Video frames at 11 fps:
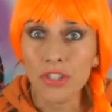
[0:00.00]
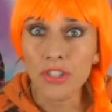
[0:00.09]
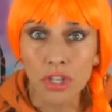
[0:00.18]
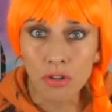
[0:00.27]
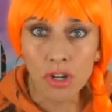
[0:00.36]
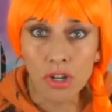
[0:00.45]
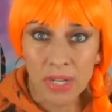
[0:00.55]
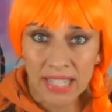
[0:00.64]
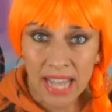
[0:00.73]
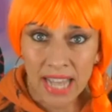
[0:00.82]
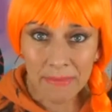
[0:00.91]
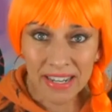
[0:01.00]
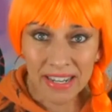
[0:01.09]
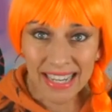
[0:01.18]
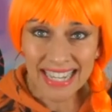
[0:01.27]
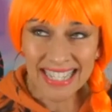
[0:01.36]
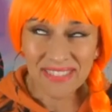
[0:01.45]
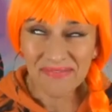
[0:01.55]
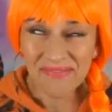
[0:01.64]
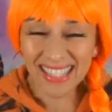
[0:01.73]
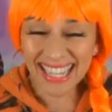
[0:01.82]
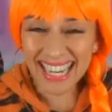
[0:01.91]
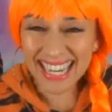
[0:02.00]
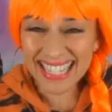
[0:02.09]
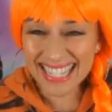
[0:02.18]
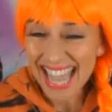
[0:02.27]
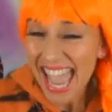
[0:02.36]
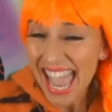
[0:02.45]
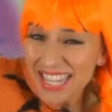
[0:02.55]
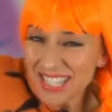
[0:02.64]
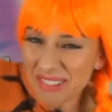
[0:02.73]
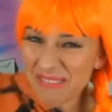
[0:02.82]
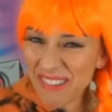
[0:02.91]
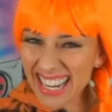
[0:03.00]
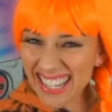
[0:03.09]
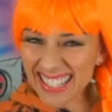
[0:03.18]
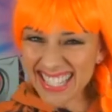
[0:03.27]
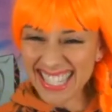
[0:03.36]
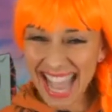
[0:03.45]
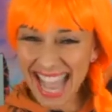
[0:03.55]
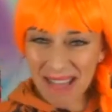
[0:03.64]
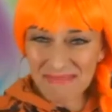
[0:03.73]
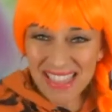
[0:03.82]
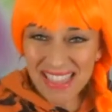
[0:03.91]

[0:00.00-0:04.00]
Do you know what time it is? It's Twinkle Time